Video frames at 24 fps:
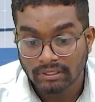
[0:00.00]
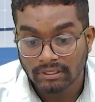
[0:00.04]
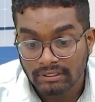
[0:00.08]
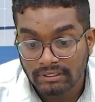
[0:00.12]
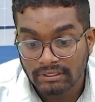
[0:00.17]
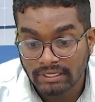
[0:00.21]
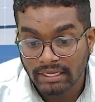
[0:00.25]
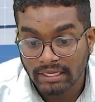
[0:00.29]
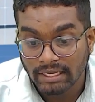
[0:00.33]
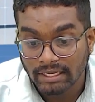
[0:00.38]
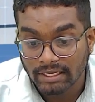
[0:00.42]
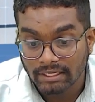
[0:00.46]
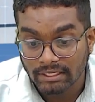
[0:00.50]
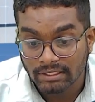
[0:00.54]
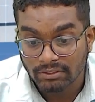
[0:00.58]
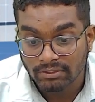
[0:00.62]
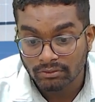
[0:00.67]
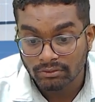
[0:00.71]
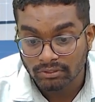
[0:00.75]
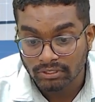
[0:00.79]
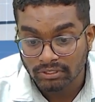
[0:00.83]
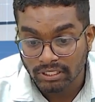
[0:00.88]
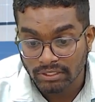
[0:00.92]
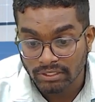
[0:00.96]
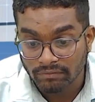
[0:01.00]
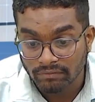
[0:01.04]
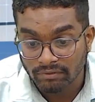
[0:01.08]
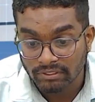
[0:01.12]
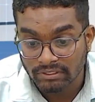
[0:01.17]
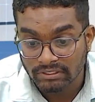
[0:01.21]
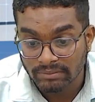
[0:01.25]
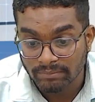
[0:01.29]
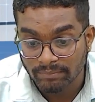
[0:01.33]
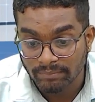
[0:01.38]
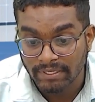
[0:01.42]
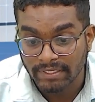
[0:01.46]
taken to convert
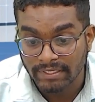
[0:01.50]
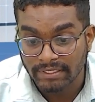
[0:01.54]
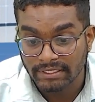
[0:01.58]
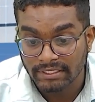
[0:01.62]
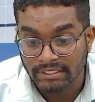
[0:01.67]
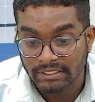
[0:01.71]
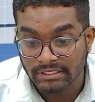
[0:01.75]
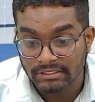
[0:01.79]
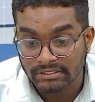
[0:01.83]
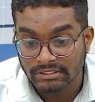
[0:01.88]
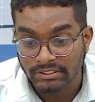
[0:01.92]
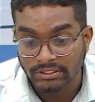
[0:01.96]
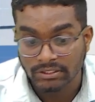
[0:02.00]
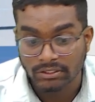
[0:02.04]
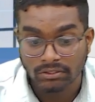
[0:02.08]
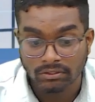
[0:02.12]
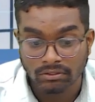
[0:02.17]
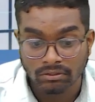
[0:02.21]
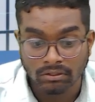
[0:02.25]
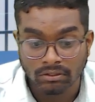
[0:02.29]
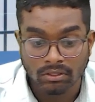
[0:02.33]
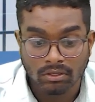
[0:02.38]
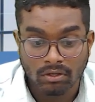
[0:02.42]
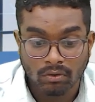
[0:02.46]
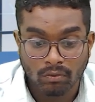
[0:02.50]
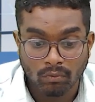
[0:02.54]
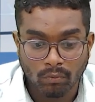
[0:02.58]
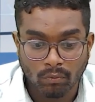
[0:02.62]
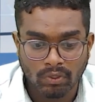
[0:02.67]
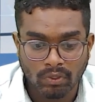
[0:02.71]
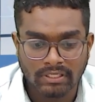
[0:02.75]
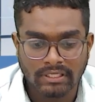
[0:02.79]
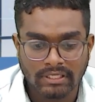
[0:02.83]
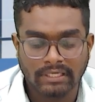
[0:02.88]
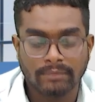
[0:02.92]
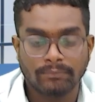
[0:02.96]
the materials into
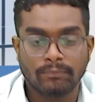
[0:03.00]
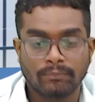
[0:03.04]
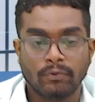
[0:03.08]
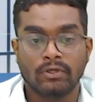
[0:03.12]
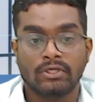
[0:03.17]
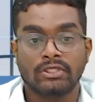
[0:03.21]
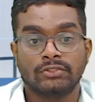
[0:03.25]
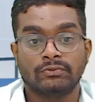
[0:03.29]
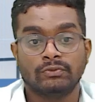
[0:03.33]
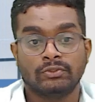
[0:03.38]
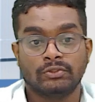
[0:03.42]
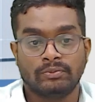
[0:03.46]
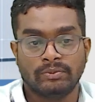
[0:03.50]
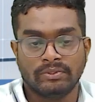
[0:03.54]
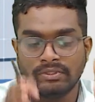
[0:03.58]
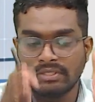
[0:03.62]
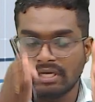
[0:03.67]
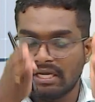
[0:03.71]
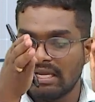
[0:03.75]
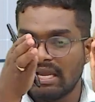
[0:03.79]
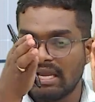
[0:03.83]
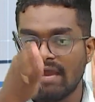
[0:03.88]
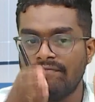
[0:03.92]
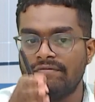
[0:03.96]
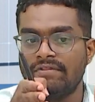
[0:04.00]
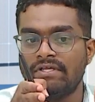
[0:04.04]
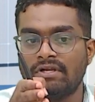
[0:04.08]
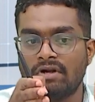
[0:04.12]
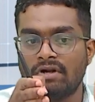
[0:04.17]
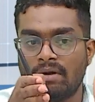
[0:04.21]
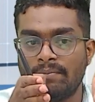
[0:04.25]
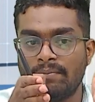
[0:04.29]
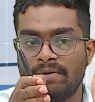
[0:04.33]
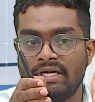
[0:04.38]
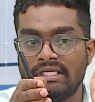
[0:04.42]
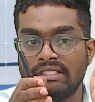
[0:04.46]
work in progress, which means I have the raw
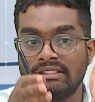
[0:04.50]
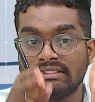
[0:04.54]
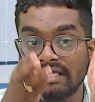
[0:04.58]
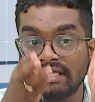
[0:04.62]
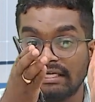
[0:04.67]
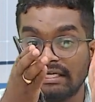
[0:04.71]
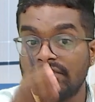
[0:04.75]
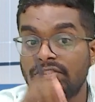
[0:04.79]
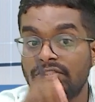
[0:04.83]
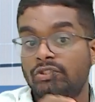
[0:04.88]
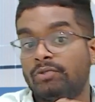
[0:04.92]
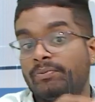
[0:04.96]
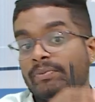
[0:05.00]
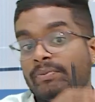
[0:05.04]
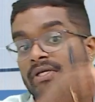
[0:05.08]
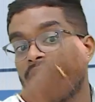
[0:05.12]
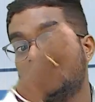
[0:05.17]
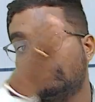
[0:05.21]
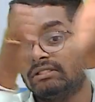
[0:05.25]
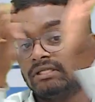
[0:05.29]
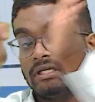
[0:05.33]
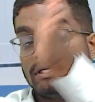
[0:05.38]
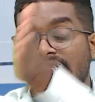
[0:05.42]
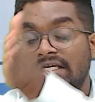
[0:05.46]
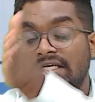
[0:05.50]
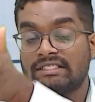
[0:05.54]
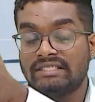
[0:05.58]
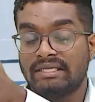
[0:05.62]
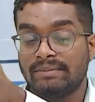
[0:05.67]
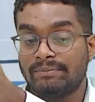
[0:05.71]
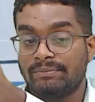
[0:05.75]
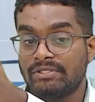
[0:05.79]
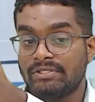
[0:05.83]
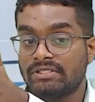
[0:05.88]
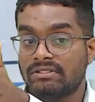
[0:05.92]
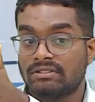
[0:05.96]
materials and it should be, the next
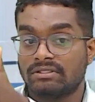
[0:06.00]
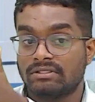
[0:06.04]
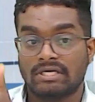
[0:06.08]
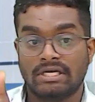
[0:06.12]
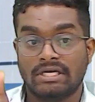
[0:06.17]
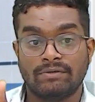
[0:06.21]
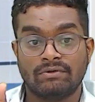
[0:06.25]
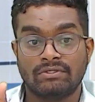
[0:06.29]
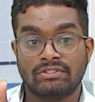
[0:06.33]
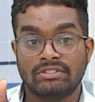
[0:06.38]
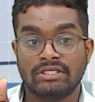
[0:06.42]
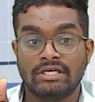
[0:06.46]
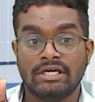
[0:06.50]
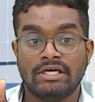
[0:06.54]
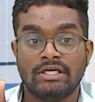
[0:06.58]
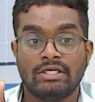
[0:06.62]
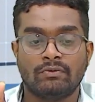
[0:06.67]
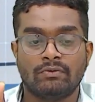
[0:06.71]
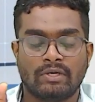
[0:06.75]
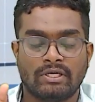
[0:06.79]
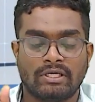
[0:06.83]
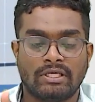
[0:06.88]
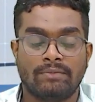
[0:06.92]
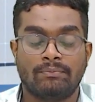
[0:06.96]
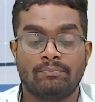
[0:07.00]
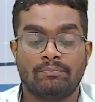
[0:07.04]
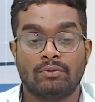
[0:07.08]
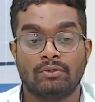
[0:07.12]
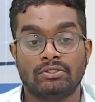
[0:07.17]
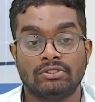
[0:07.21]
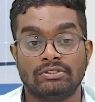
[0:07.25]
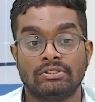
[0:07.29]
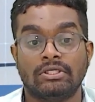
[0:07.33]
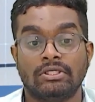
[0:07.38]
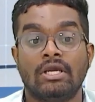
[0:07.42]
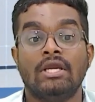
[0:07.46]
step is conversion into work in
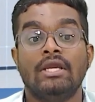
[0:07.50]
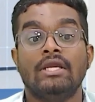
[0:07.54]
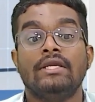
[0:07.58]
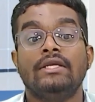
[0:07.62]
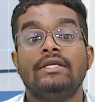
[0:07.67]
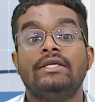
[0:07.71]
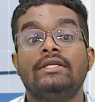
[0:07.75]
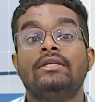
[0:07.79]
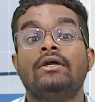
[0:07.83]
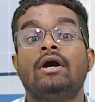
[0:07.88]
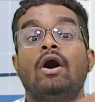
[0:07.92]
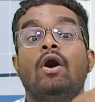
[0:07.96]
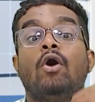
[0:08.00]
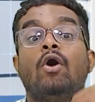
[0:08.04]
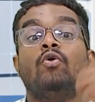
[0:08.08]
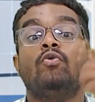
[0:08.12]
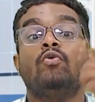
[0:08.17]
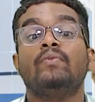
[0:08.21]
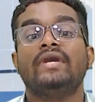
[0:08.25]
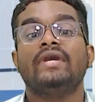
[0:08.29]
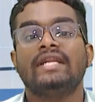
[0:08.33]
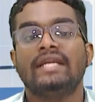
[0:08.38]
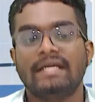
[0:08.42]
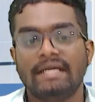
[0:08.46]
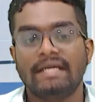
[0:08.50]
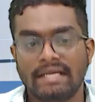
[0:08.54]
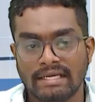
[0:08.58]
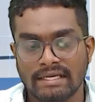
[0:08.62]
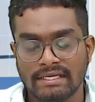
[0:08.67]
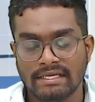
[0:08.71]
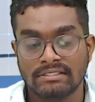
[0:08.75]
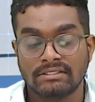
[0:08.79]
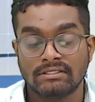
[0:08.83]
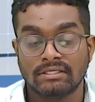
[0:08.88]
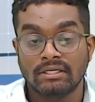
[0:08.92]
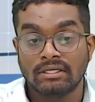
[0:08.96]
progress. In how many
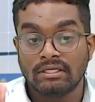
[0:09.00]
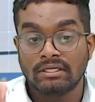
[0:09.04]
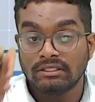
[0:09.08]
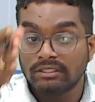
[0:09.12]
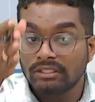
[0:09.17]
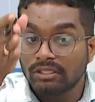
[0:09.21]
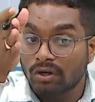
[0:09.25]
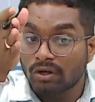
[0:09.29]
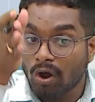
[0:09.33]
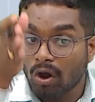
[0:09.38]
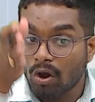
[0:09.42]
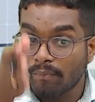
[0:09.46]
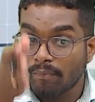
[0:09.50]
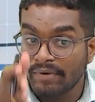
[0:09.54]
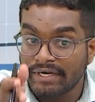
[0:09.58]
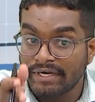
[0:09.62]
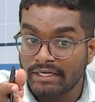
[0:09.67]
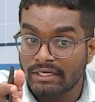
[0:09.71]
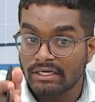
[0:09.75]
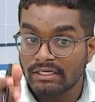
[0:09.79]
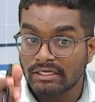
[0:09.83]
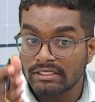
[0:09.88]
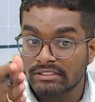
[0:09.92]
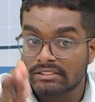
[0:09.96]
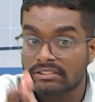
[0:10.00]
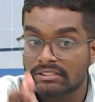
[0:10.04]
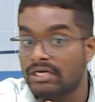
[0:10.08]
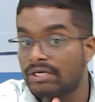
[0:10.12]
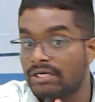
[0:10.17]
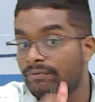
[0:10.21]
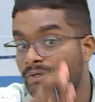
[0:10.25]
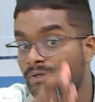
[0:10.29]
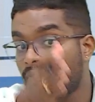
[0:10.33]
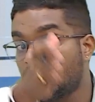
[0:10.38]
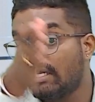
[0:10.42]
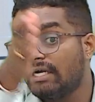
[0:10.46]
days the raw material is
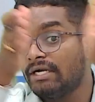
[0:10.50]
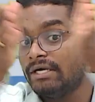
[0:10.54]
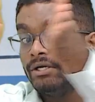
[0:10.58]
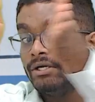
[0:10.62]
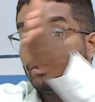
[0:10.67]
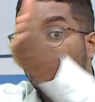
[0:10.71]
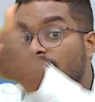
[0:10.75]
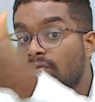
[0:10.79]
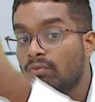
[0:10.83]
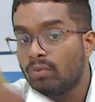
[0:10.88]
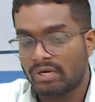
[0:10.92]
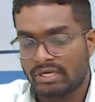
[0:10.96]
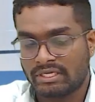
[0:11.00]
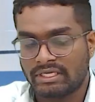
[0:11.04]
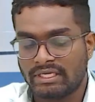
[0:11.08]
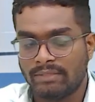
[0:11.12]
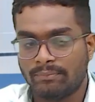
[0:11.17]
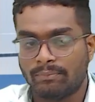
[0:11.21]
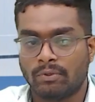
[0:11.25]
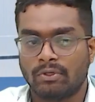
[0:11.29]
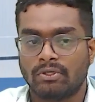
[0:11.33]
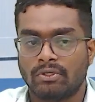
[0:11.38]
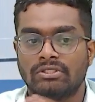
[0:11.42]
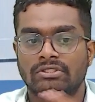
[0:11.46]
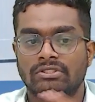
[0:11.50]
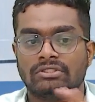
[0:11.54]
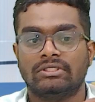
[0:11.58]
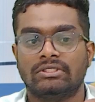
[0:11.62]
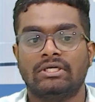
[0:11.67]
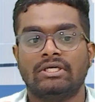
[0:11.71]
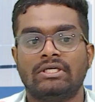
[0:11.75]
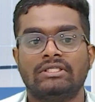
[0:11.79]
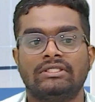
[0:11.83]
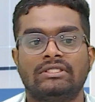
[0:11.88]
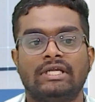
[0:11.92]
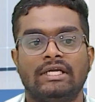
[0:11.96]
converted into work in progress?
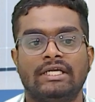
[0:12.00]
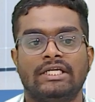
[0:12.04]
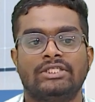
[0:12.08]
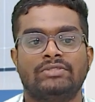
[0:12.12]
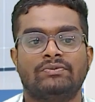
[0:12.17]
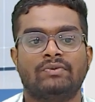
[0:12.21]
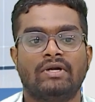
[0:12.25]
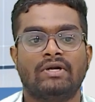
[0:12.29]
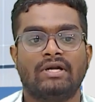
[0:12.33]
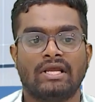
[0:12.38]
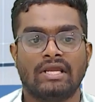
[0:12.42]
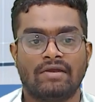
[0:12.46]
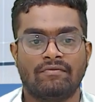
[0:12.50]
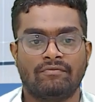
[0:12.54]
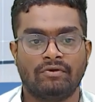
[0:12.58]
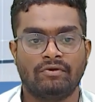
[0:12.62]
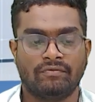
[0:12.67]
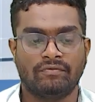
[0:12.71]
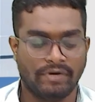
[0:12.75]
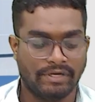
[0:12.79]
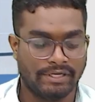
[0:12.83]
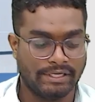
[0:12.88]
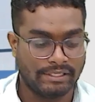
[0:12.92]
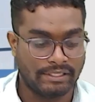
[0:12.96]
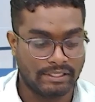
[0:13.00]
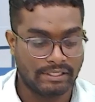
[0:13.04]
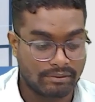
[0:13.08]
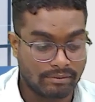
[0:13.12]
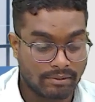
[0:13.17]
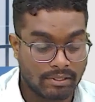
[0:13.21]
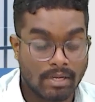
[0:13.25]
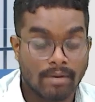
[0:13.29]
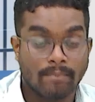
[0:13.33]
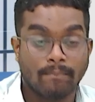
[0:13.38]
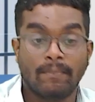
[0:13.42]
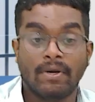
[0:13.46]
That is what I have to find it here.
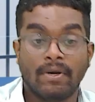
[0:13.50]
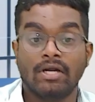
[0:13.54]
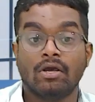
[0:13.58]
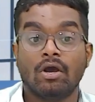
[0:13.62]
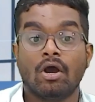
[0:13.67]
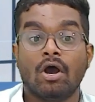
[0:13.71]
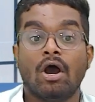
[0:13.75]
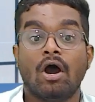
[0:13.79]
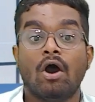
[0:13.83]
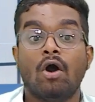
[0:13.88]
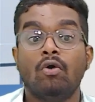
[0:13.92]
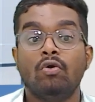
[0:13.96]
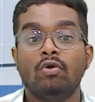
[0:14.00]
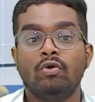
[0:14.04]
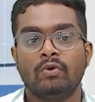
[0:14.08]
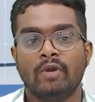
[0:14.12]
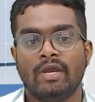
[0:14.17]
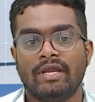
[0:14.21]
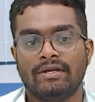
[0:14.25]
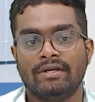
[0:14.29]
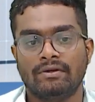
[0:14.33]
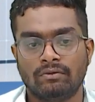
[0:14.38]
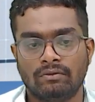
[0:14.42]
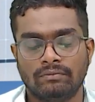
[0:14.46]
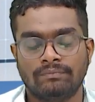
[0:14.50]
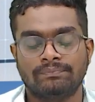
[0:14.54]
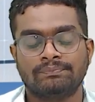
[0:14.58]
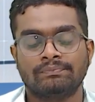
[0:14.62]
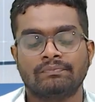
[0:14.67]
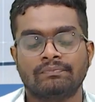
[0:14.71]
But how do I know?